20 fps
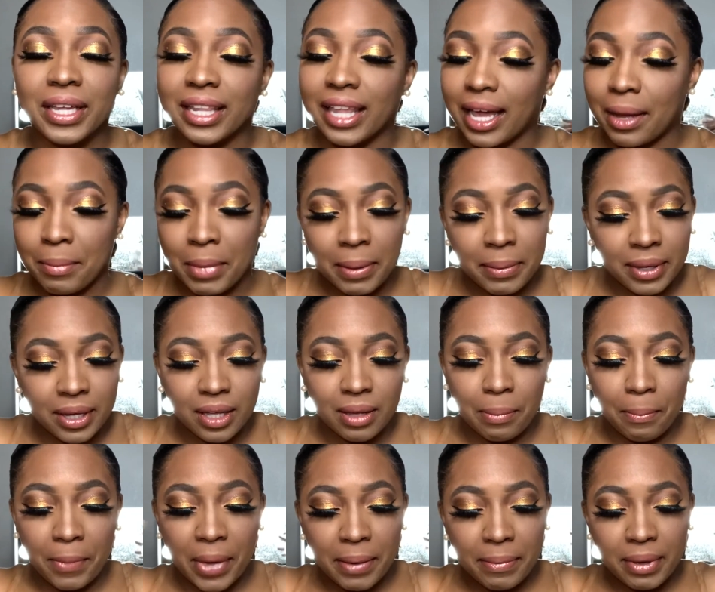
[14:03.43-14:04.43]
Like, maybe
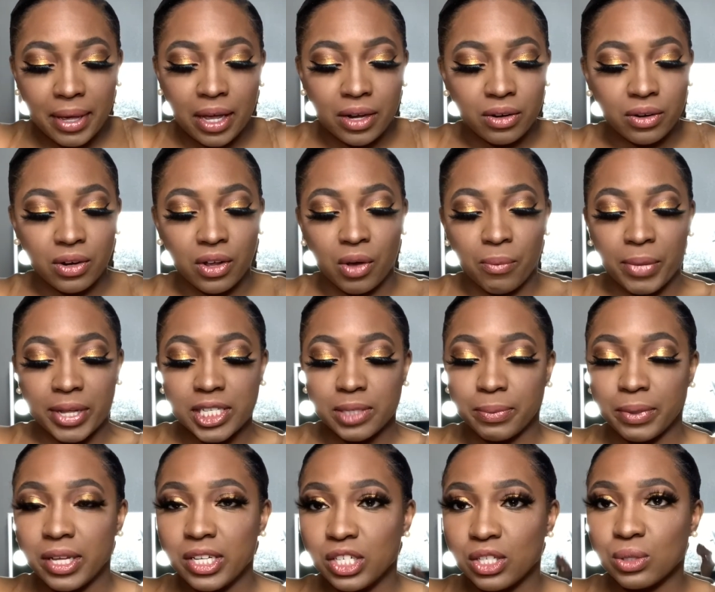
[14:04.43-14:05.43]
I don't know, my
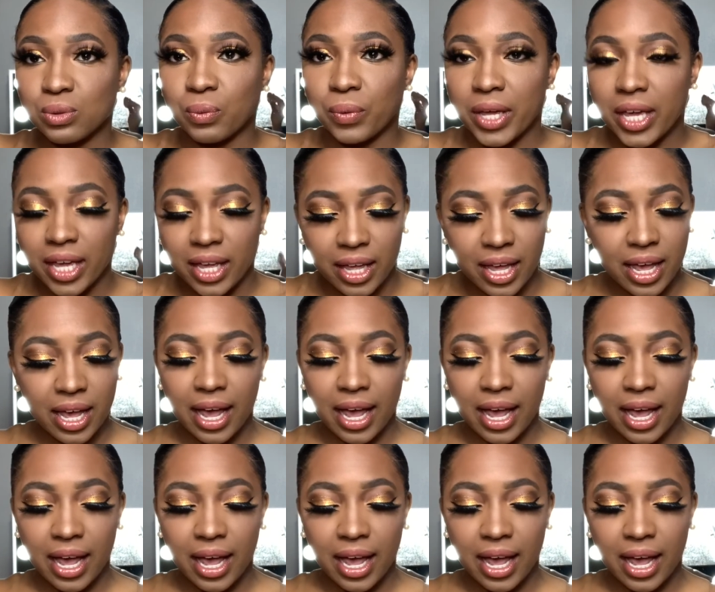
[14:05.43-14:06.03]
sponge is wet.